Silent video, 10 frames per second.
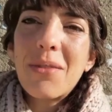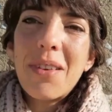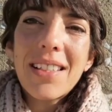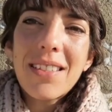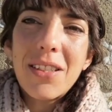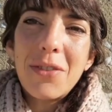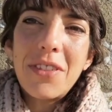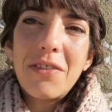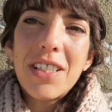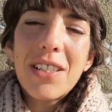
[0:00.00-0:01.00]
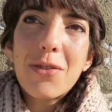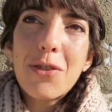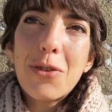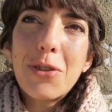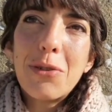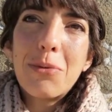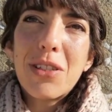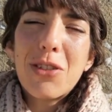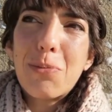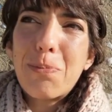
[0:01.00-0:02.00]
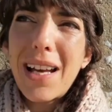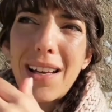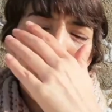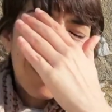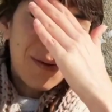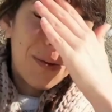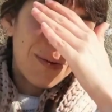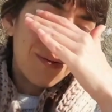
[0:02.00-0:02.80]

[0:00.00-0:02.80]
you ask the universe to show you what your path,